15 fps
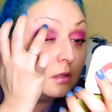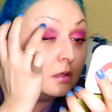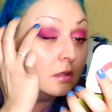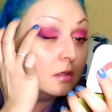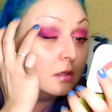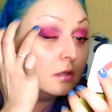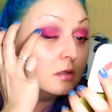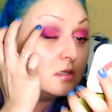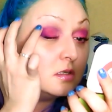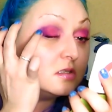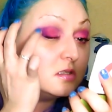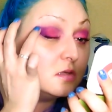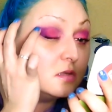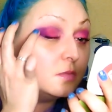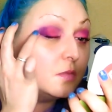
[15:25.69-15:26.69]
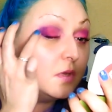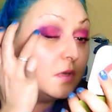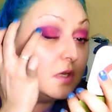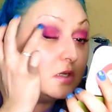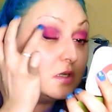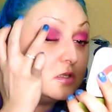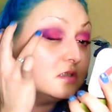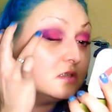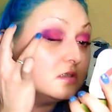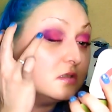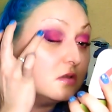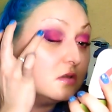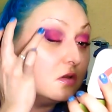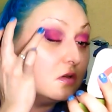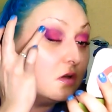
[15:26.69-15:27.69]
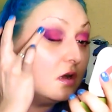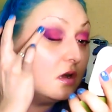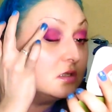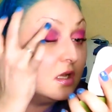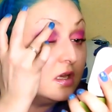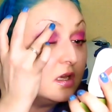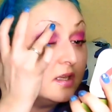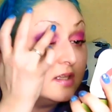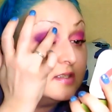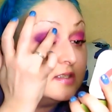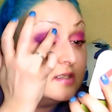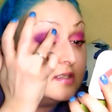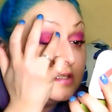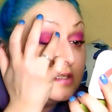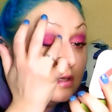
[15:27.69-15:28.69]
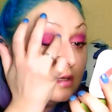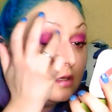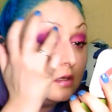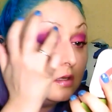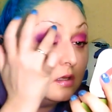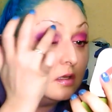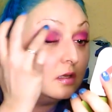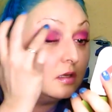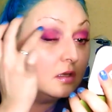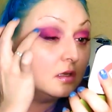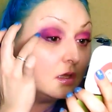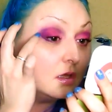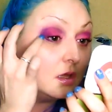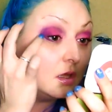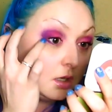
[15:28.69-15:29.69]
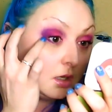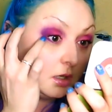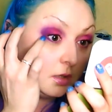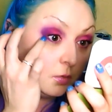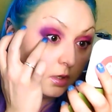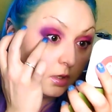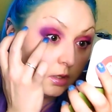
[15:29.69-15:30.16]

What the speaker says: just to make sure there's no harsh lines anywhere.